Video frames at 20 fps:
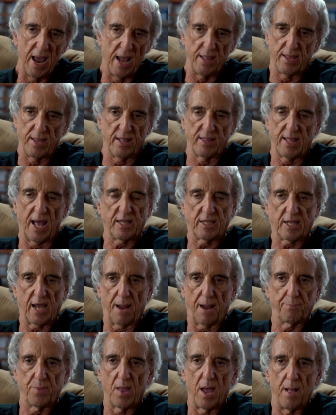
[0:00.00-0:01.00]
And at that
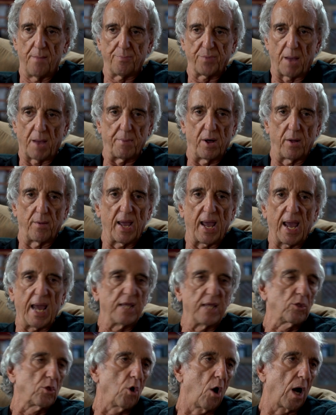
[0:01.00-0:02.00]
time, about
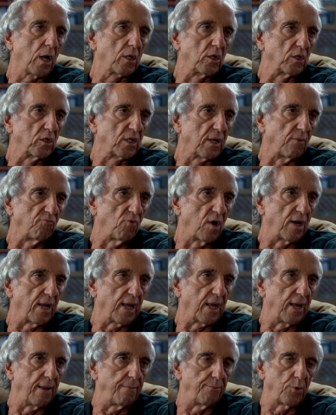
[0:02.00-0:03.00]
8 doctors come
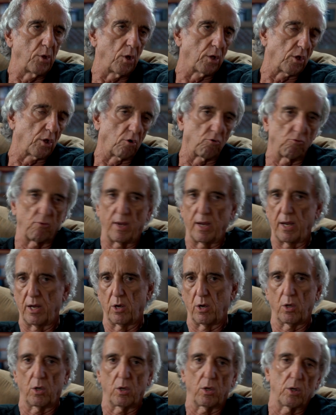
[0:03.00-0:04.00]
running in. Dr.
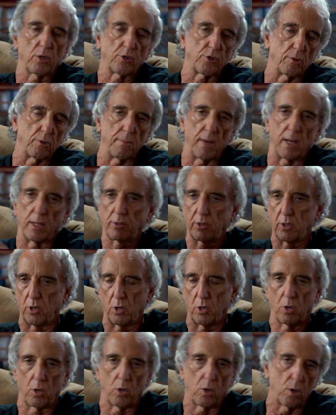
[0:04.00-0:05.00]
Garrido,
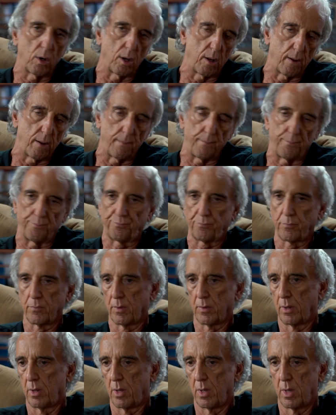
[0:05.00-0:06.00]
Sormento,
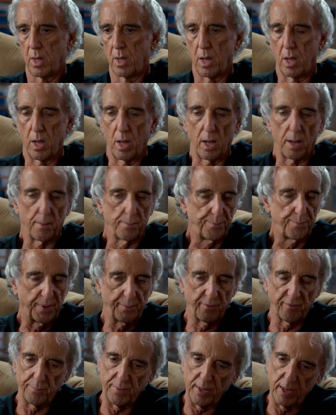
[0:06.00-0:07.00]

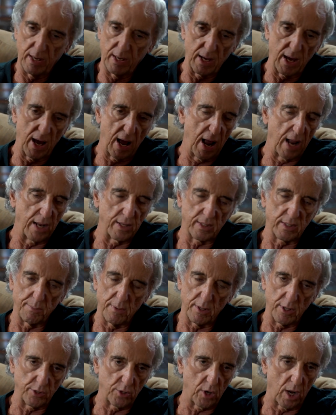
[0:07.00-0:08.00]
people in the ER, and some
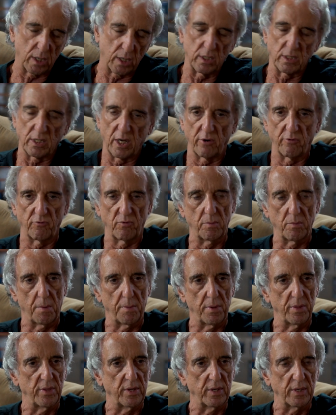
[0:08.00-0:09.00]
other doctors, I don't
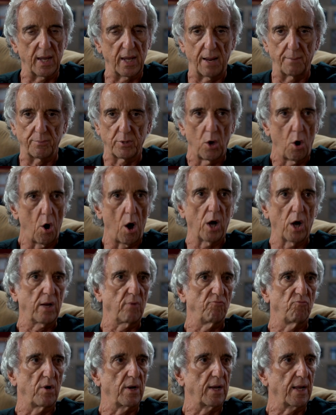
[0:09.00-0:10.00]
remember their names, all
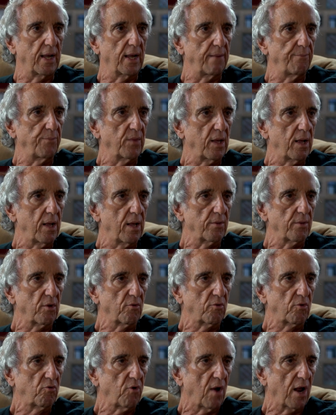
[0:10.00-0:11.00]
come running in
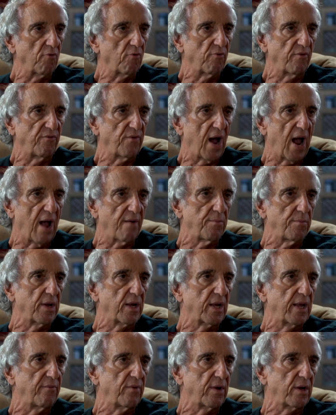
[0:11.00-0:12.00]
to try to revive him
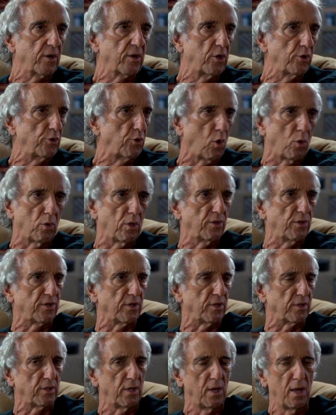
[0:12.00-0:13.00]
and giving
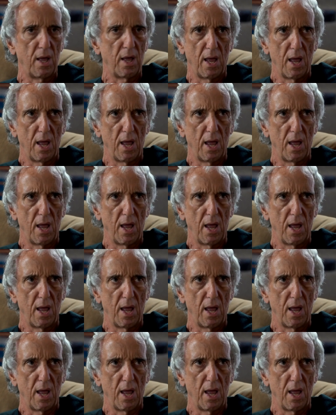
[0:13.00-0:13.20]
condolences.